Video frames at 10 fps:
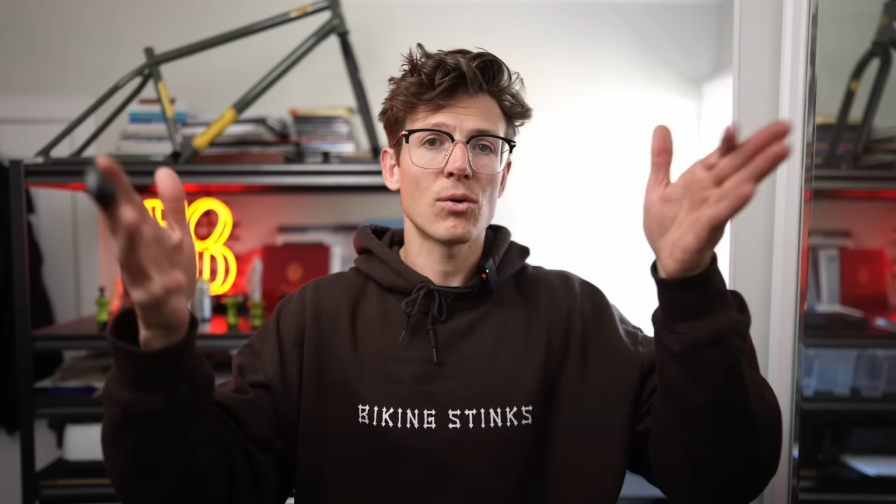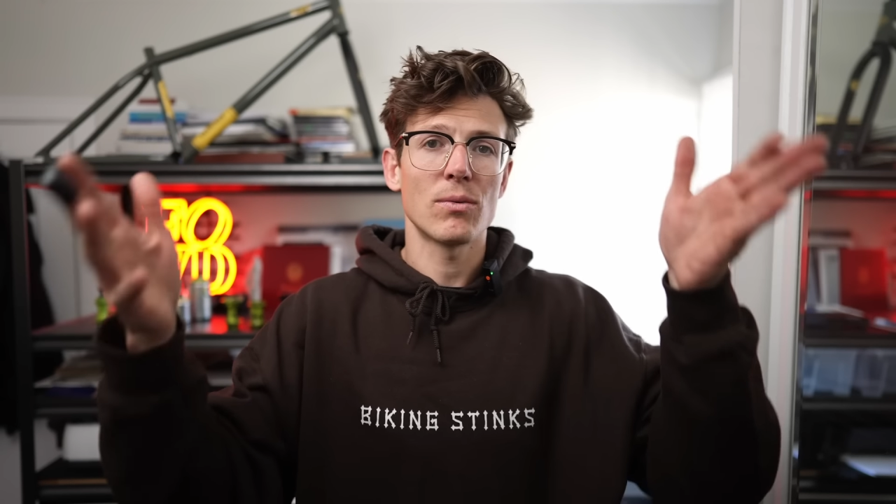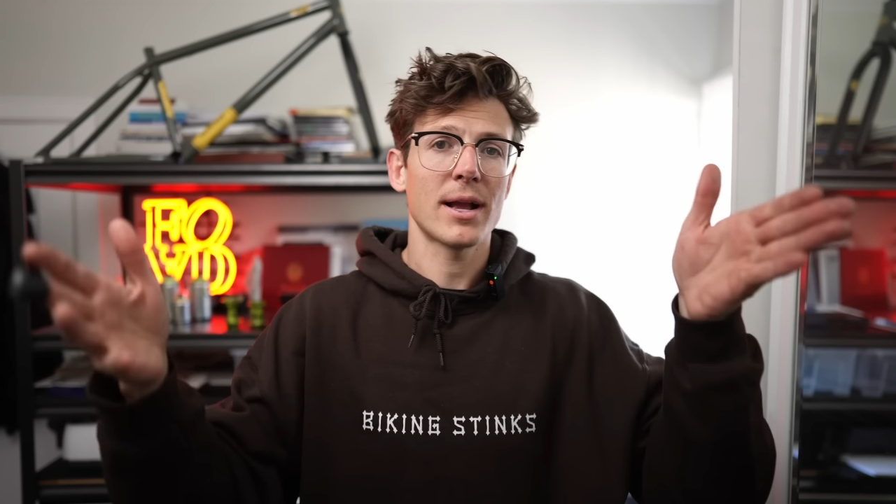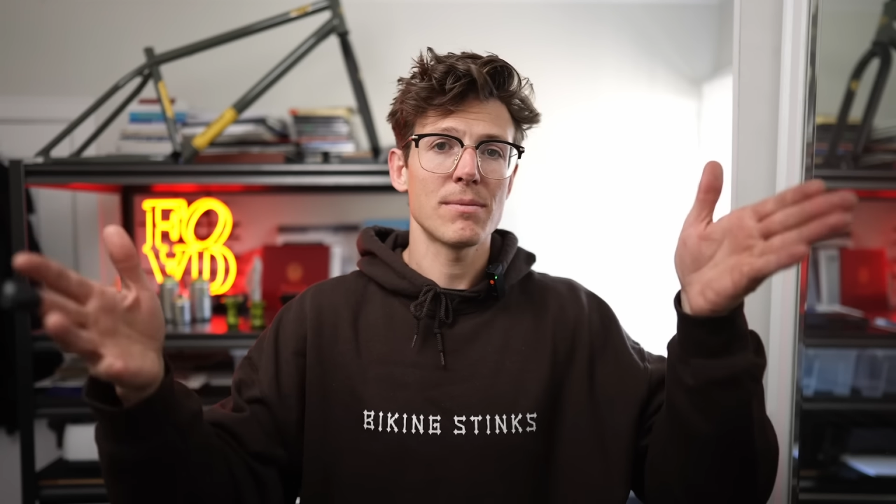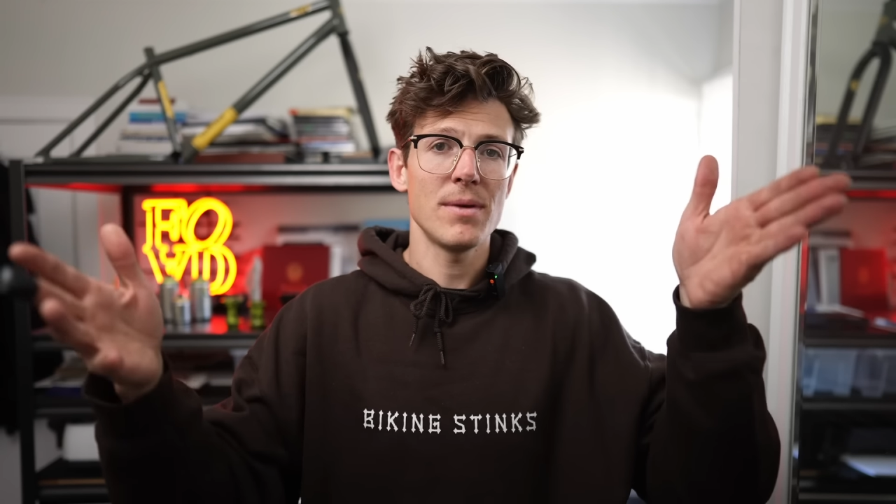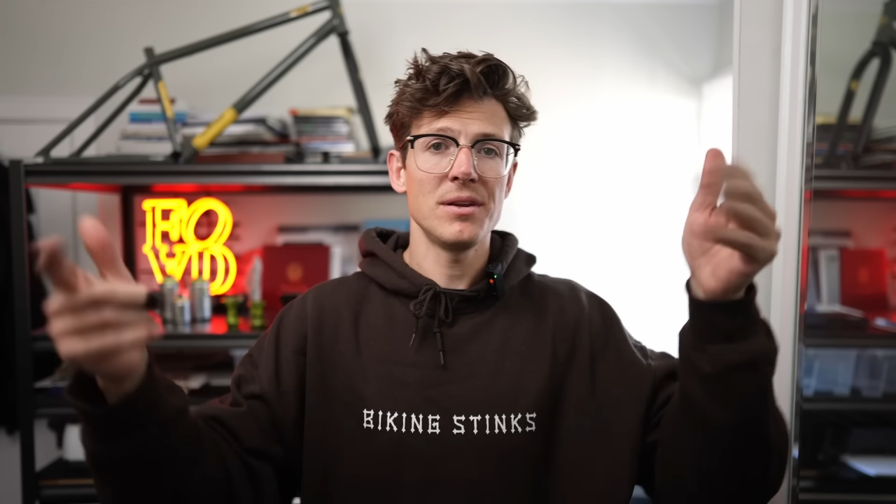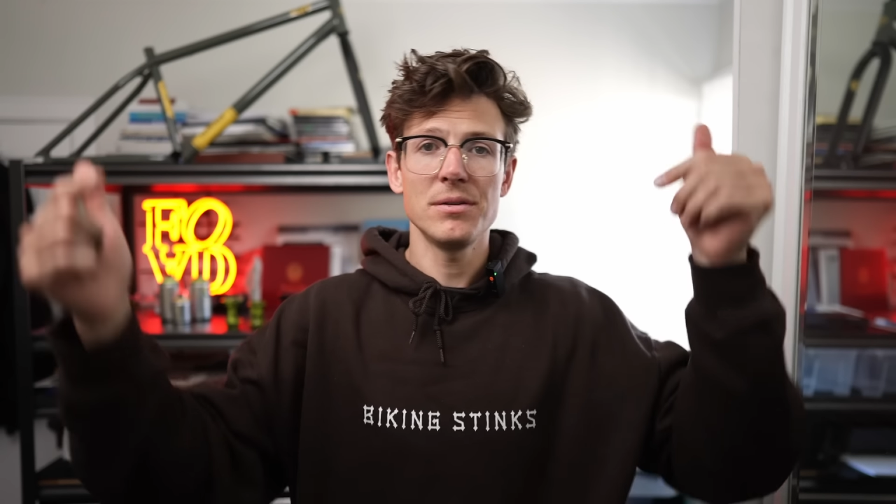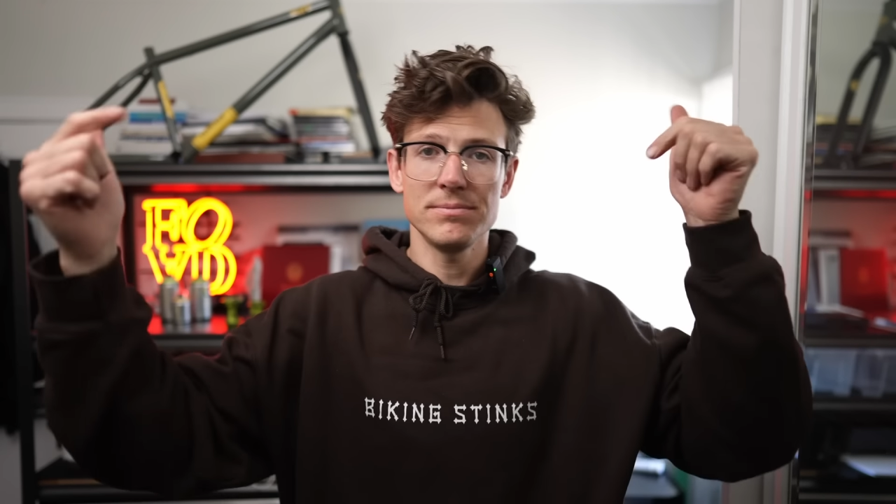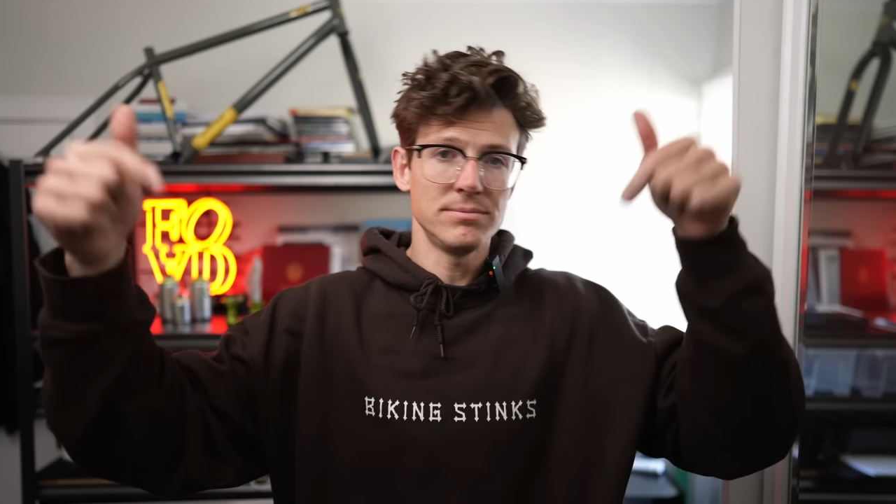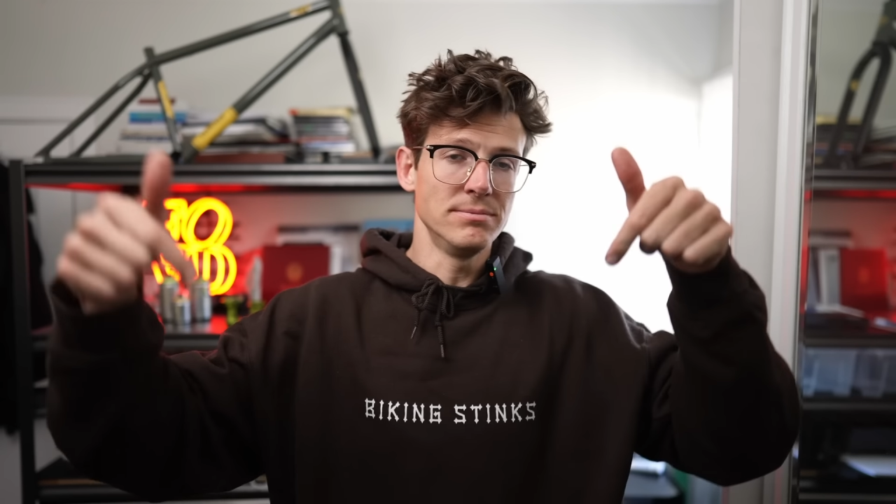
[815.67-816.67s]
or
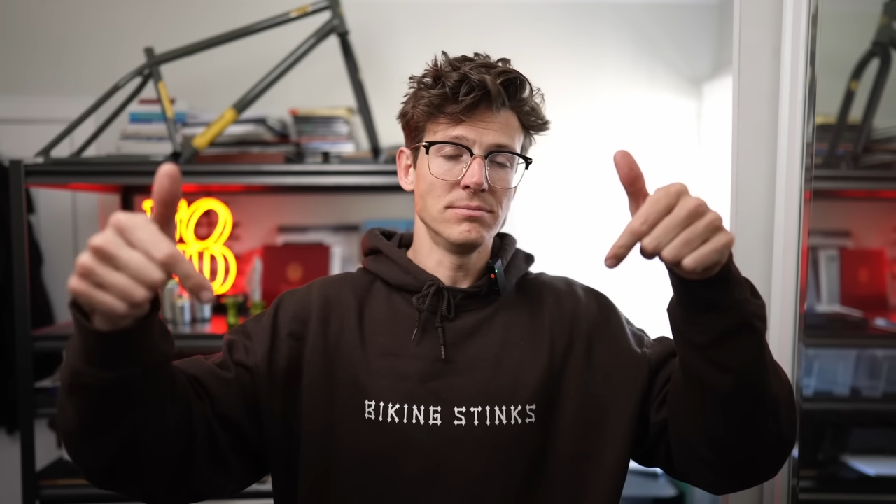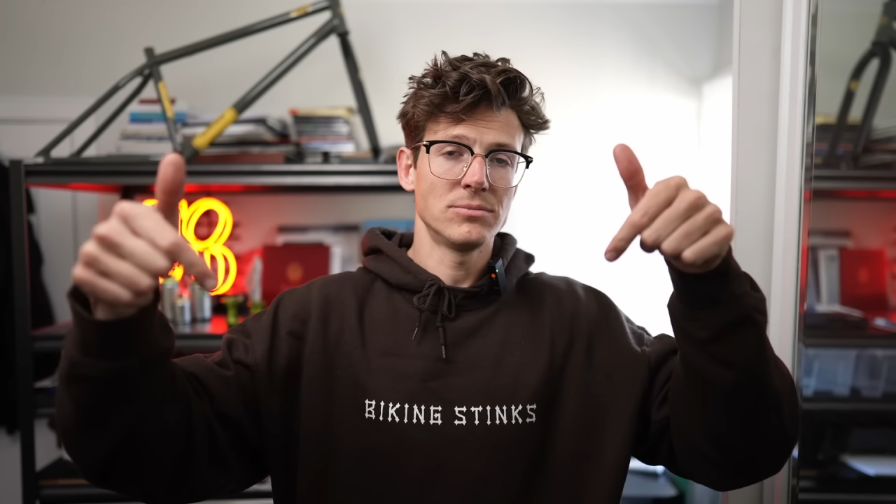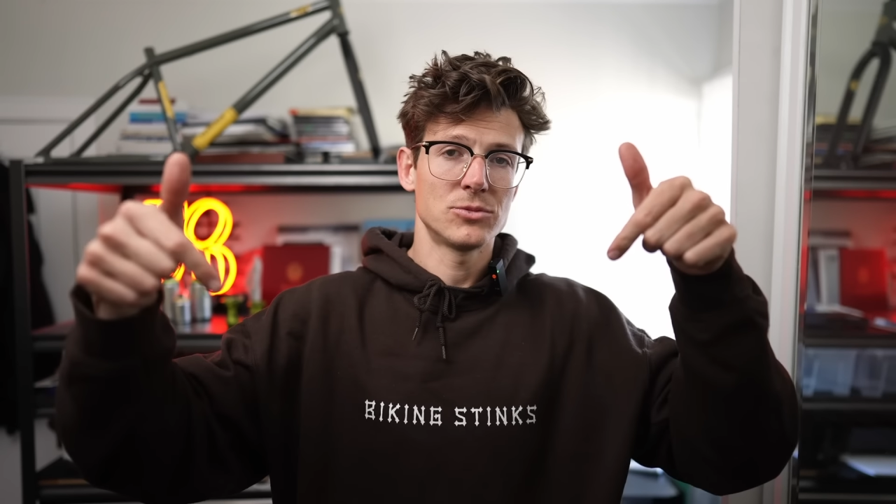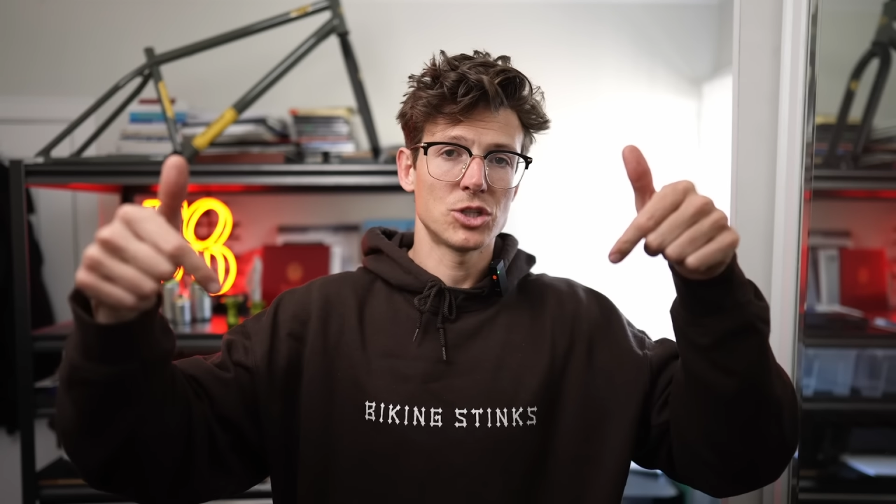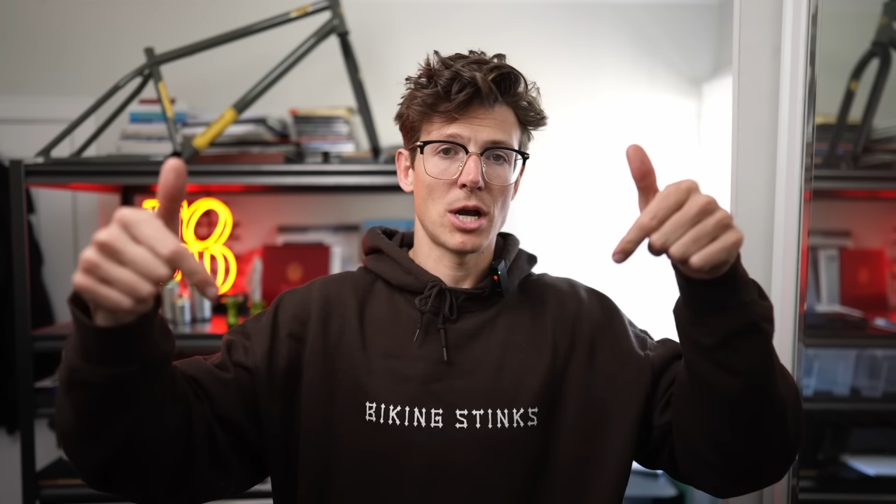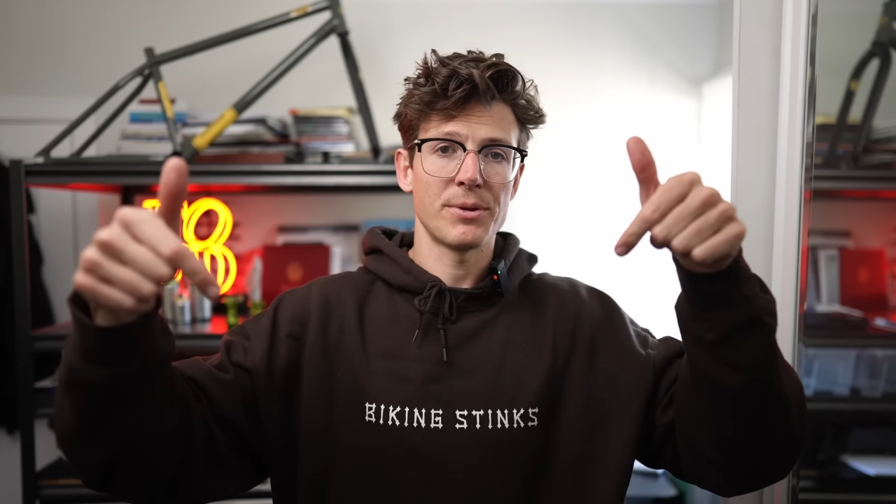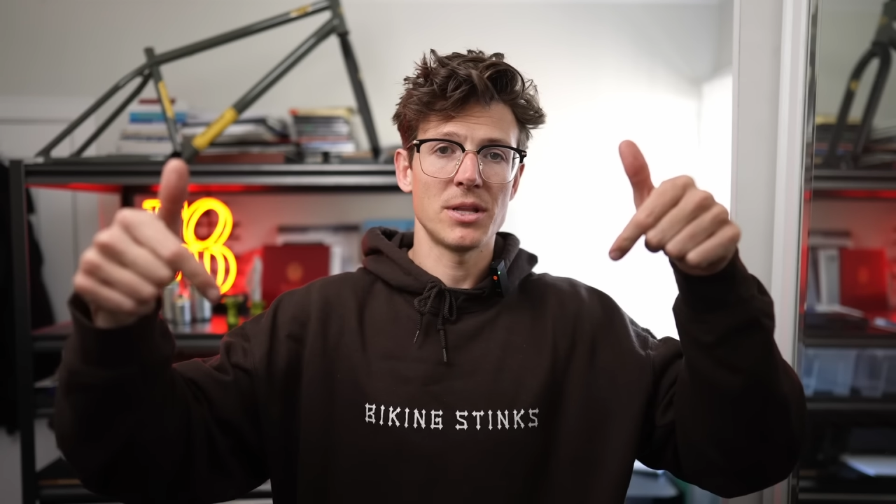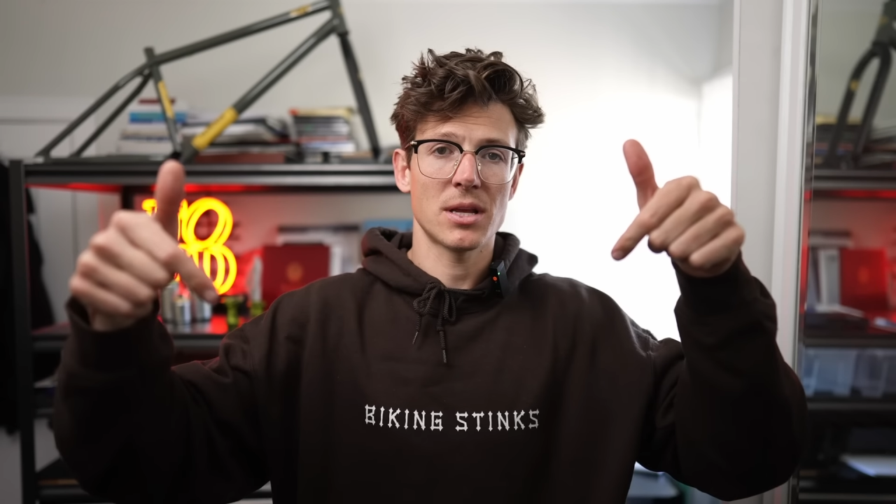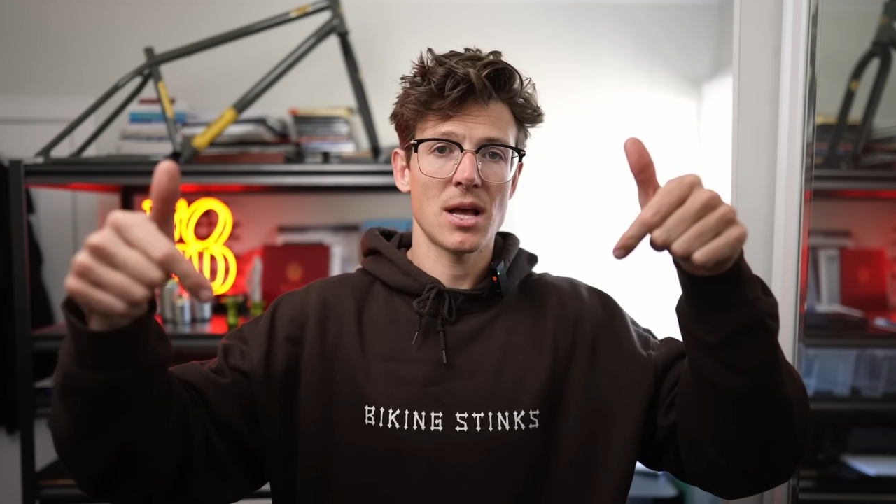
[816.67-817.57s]
recommend, drop it in the